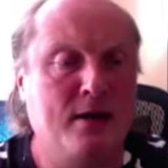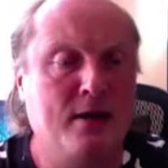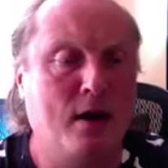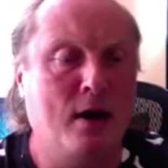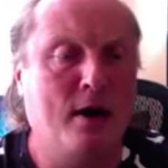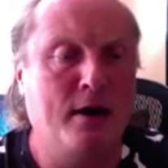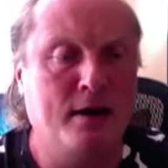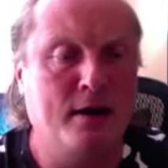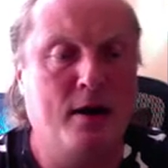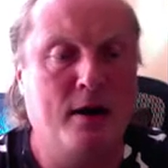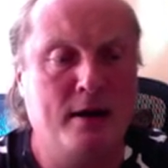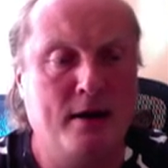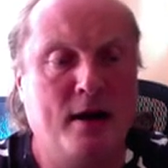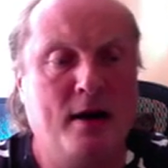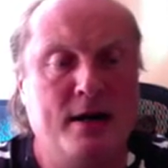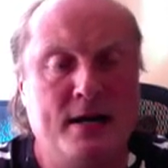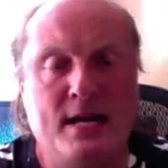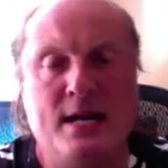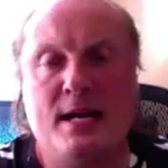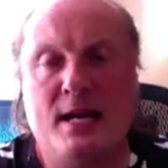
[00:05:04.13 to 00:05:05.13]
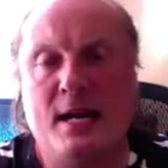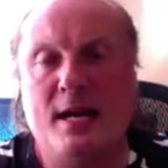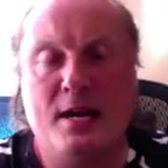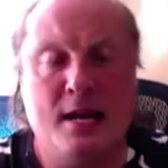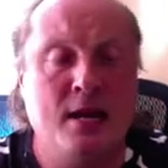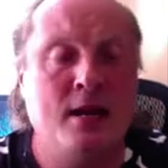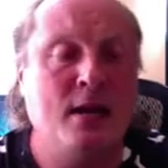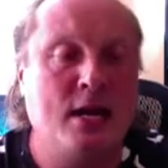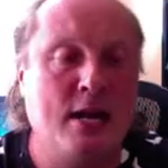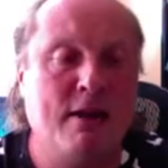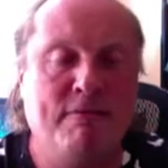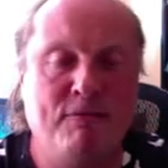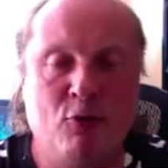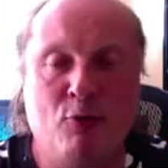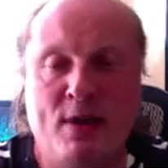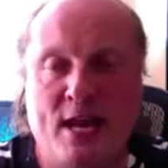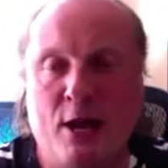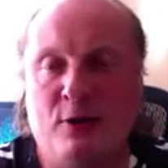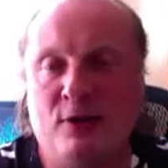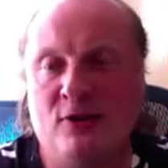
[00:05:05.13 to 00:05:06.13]
da da da DDD if you
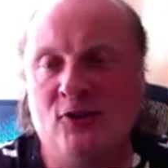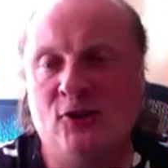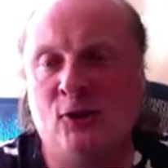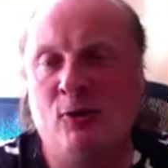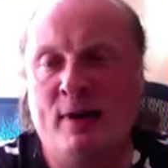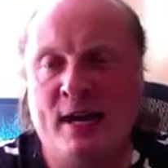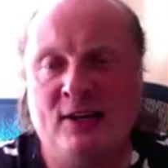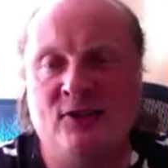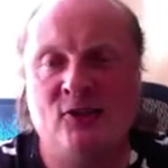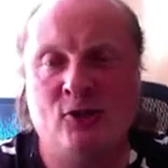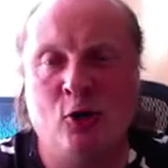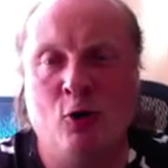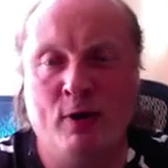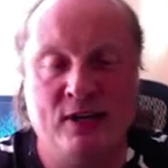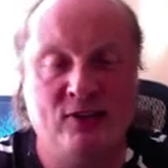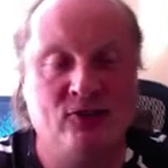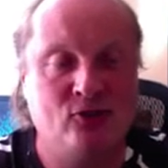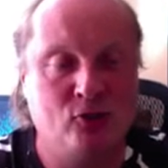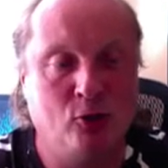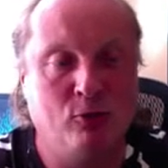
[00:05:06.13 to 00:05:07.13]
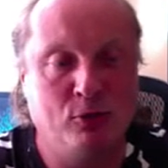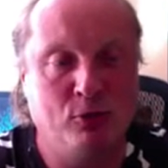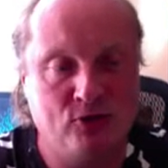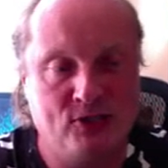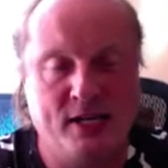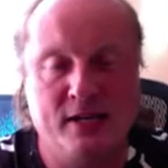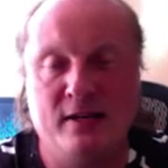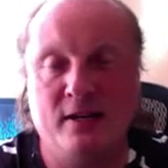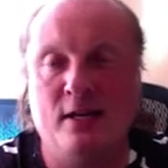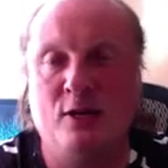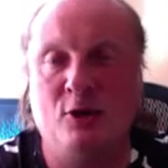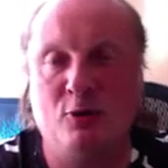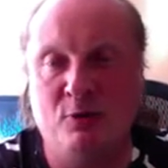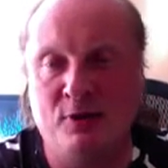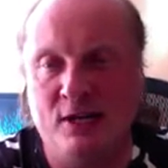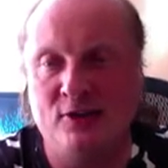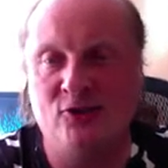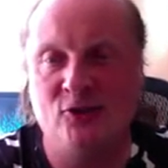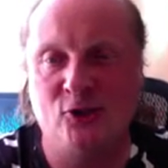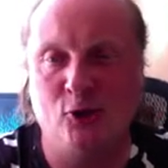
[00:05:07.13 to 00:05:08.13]
hear it. So SOS. So sending you an
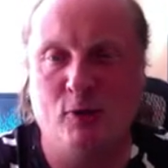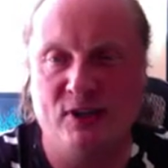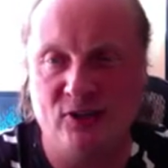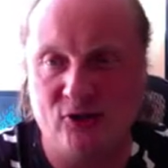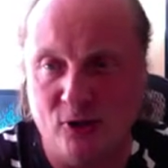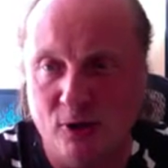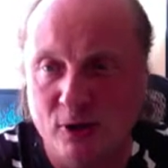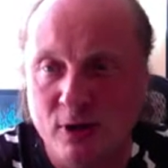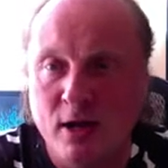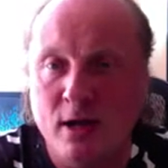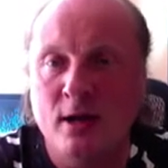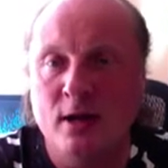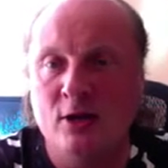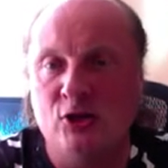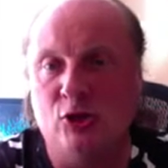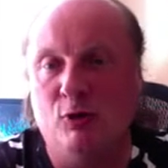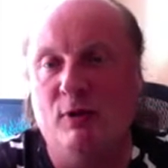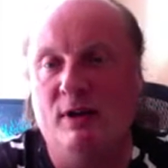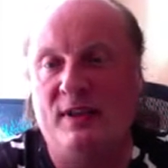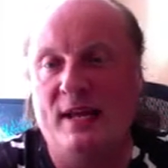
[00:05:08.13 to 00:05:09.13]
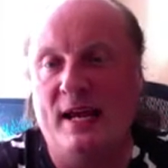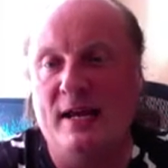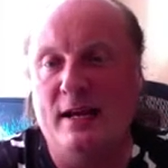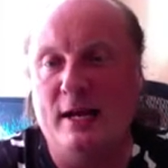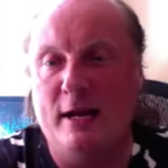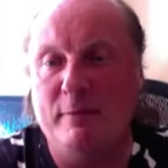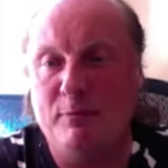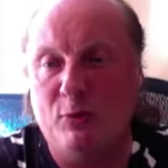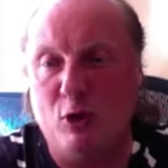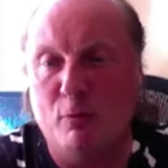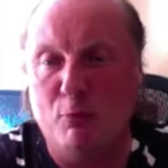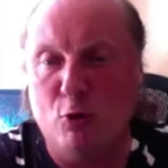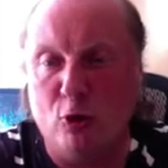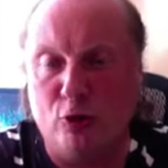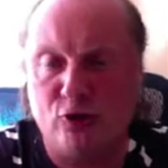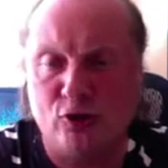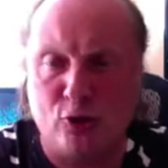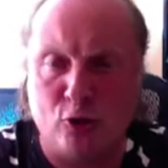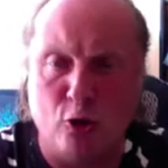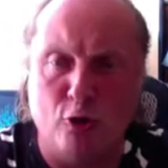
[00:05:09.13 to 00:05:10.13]
SOS. So then the
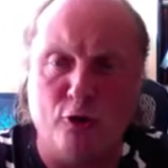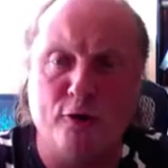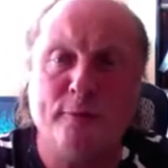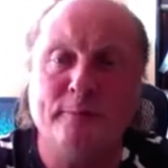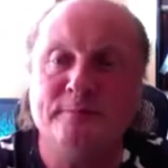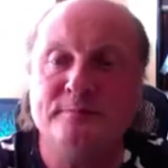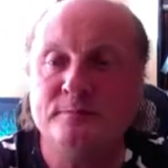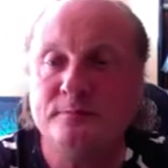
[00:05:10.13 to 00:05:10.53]
Morse code.